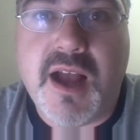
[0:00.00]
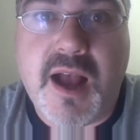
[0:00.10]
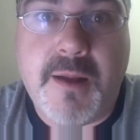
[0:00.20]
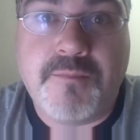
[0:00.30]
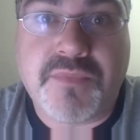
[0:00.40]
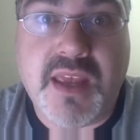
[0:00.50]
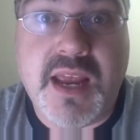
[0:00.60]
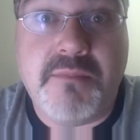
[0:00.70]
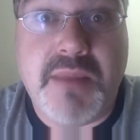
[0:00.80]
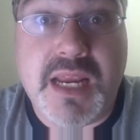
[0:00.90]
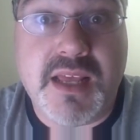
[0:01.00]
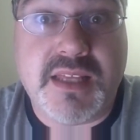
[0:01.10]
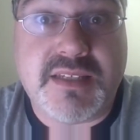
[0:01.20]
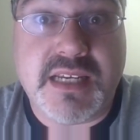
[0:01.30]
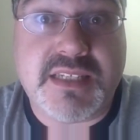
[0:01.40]
Um, and Mia,
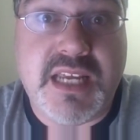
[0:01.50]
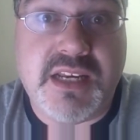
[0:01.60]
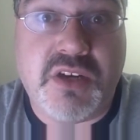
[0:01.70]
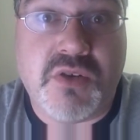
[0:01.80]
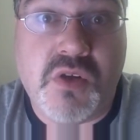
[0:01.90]
the 16 year